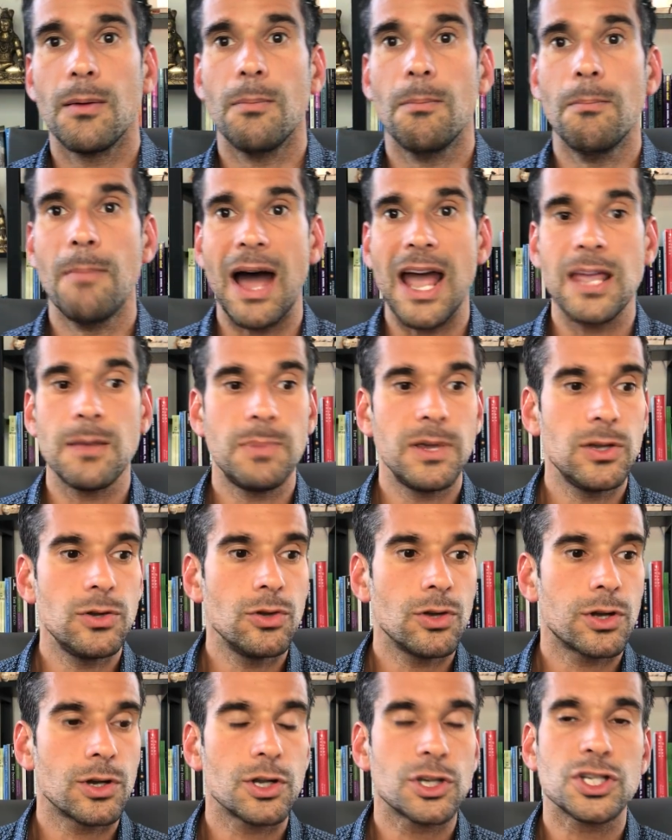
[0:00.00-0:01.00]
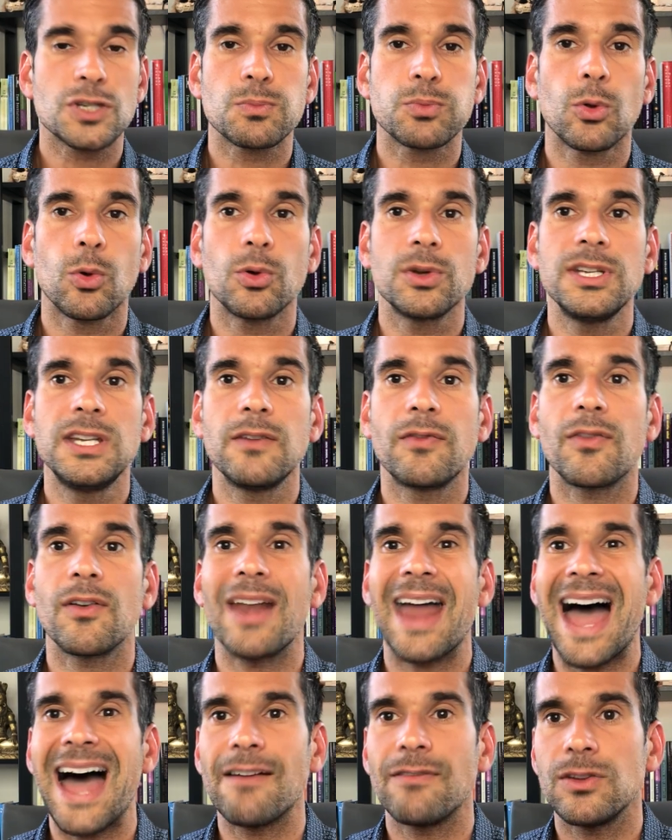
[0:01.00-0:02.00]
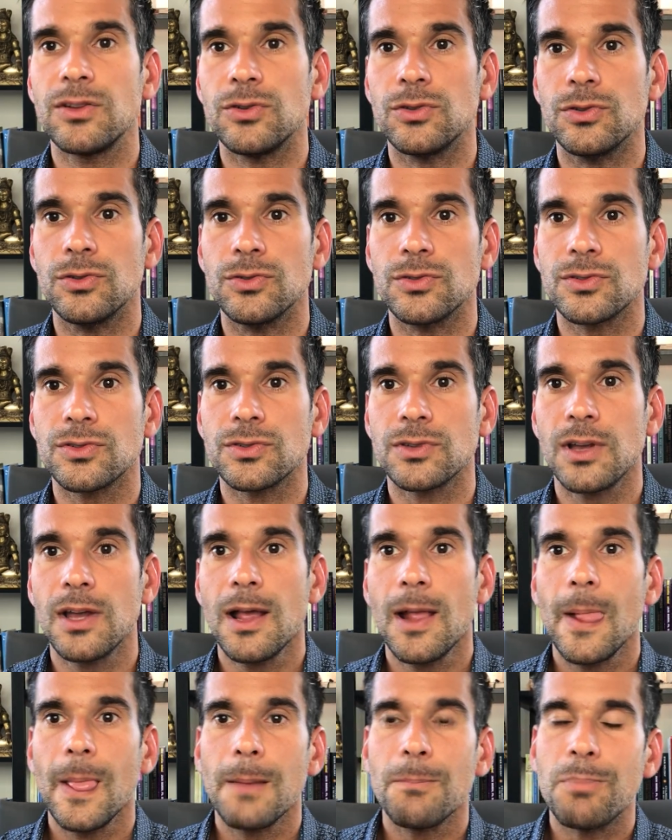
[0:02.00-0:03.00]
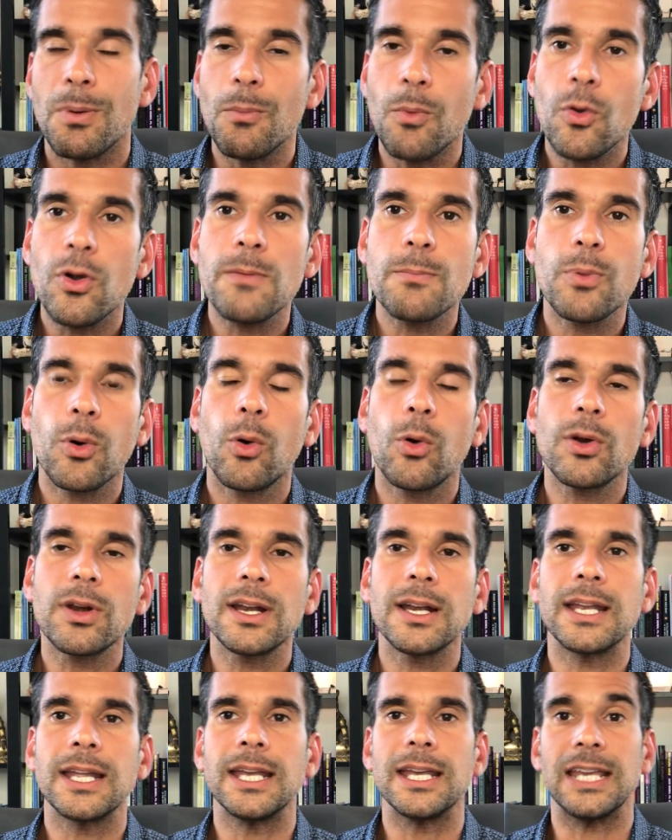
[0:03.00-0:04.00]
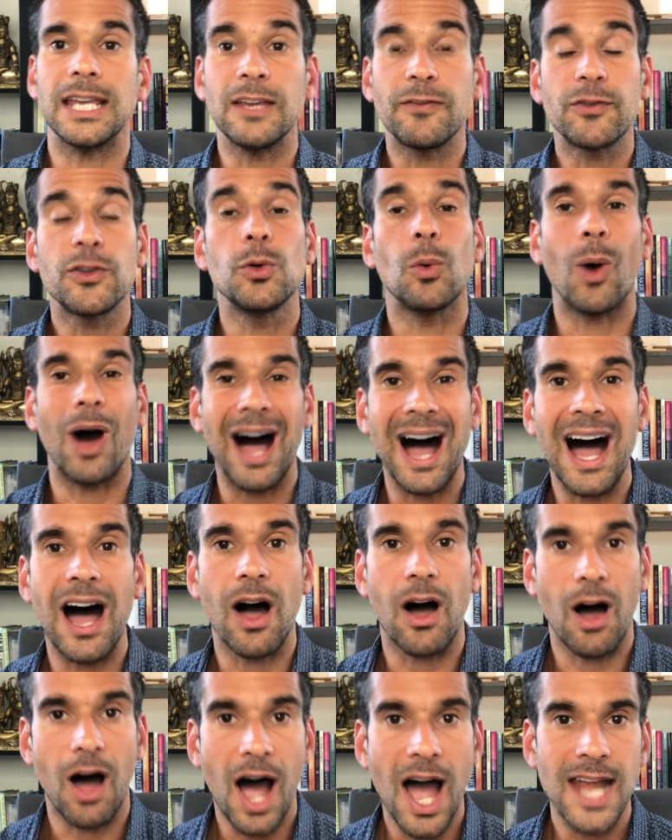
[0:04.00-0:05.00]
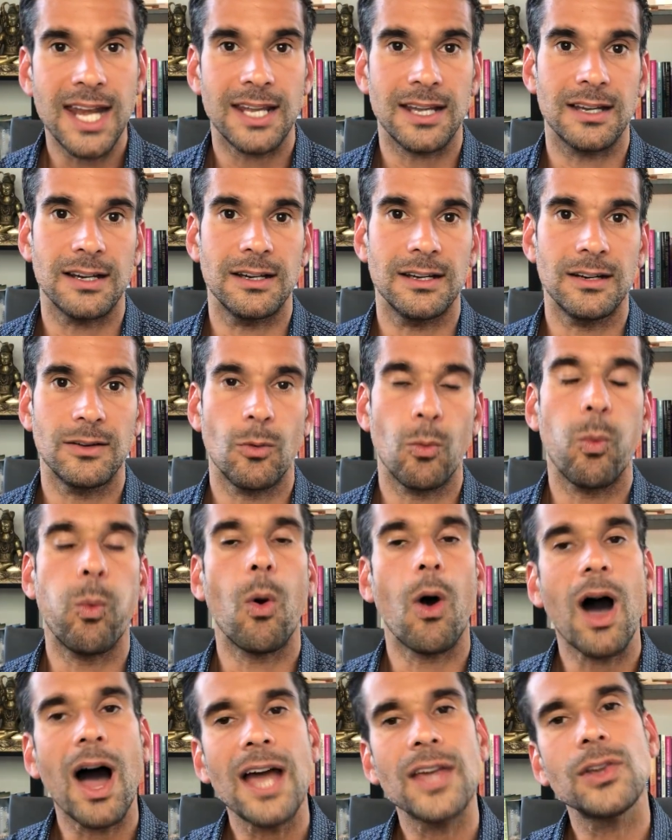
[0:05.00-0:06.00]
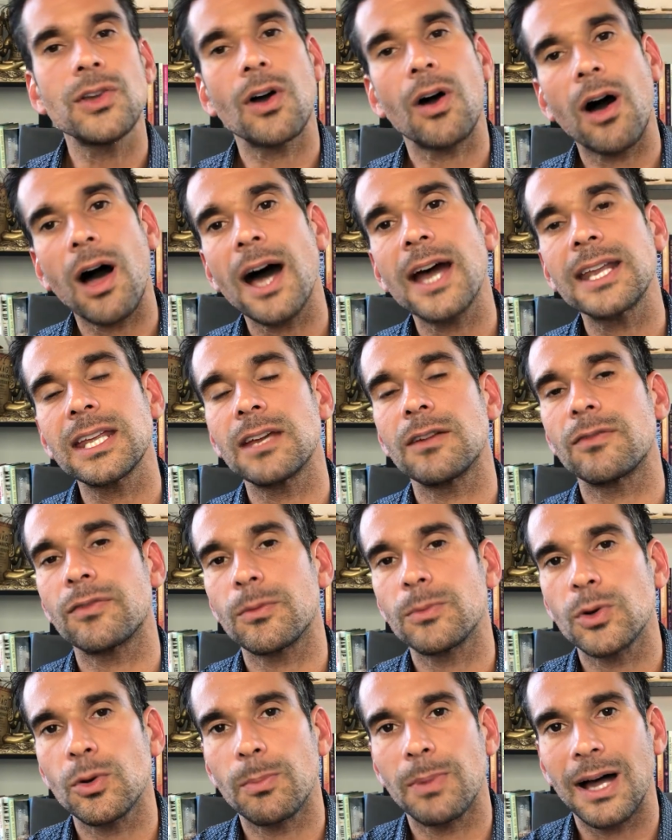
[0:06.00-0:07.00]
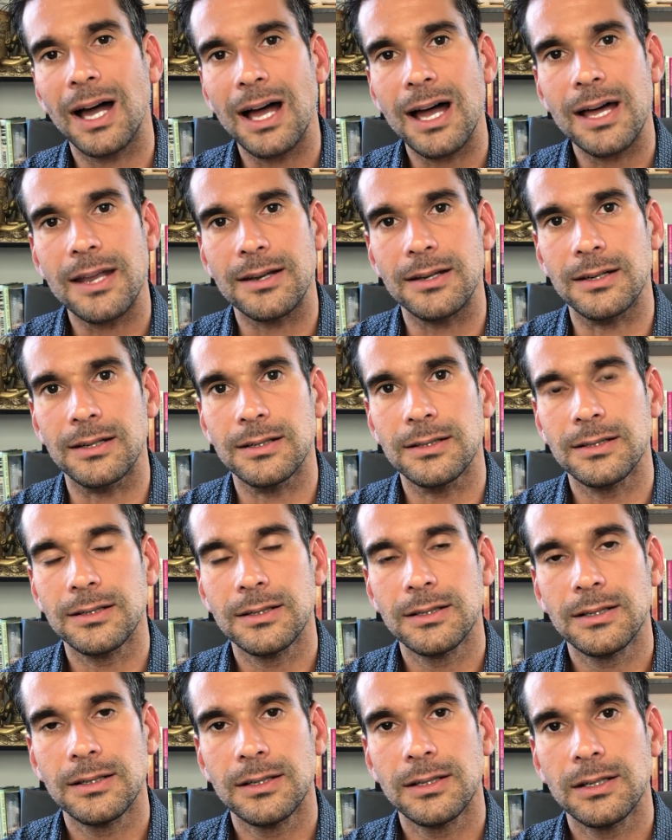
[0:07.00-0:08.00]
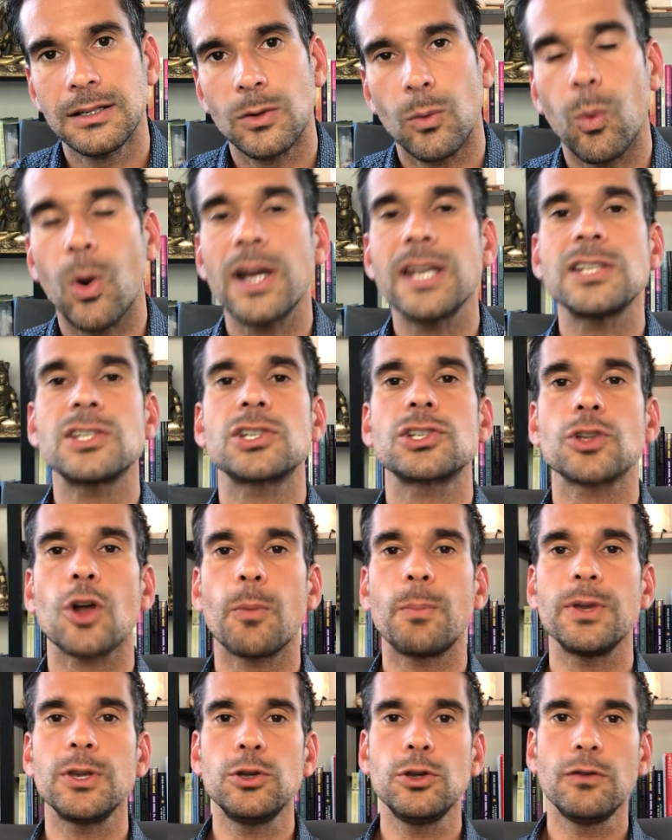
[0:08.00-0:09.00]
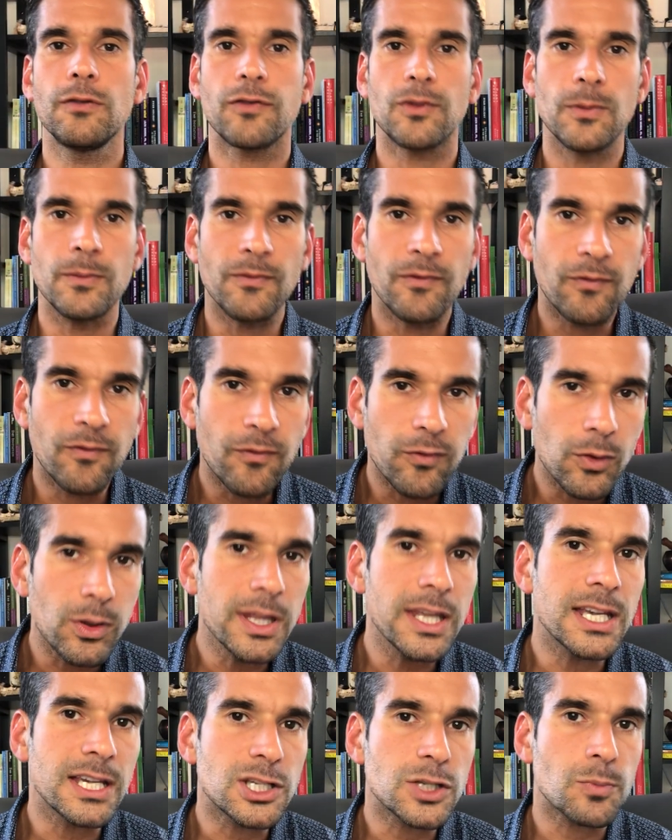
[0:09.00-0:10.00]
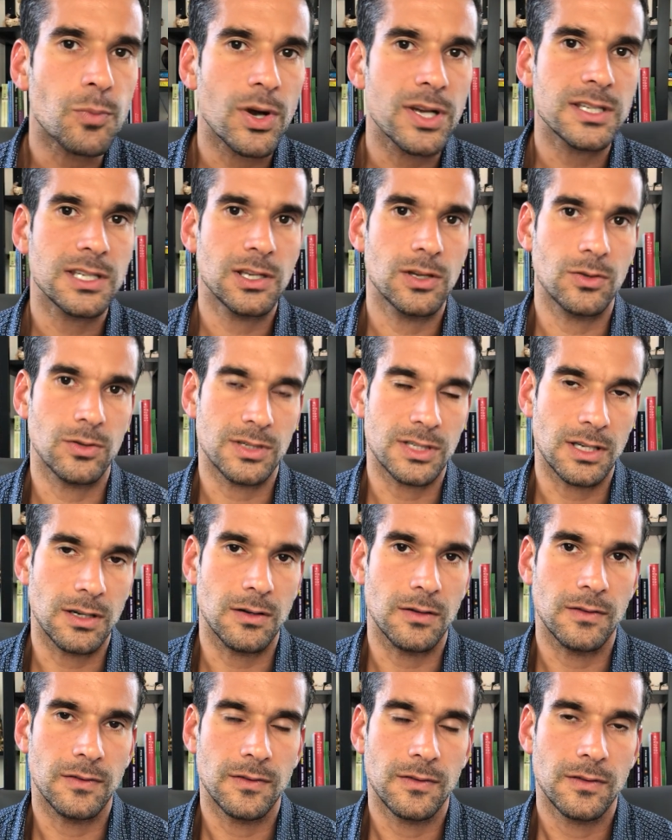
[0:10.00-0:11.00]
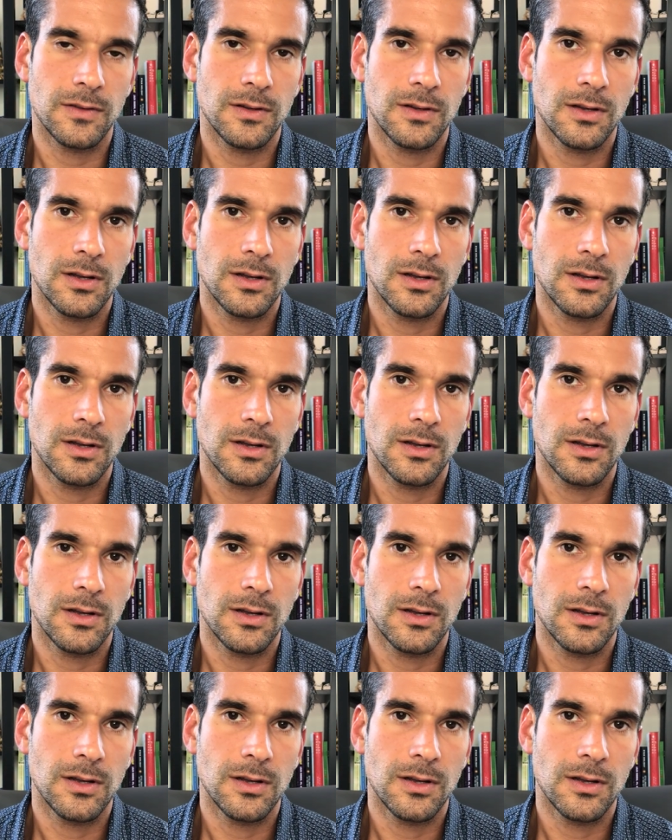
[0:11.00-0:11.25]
Maybe you can explore different avenues. But more importantly, if you are hiding it, why are you hiding it from your partner? What is stopping you from fully expressing yourself?